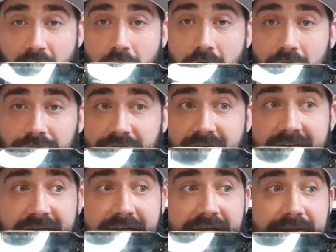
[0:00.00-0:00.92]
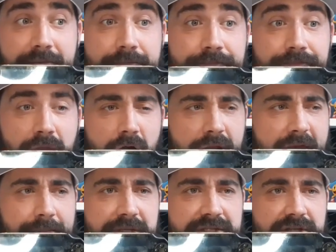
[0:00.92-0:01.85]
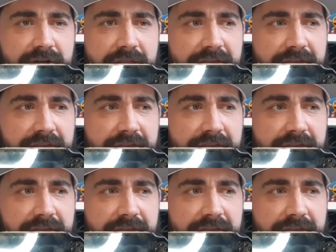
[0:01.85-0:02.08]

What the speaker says: on Amazon.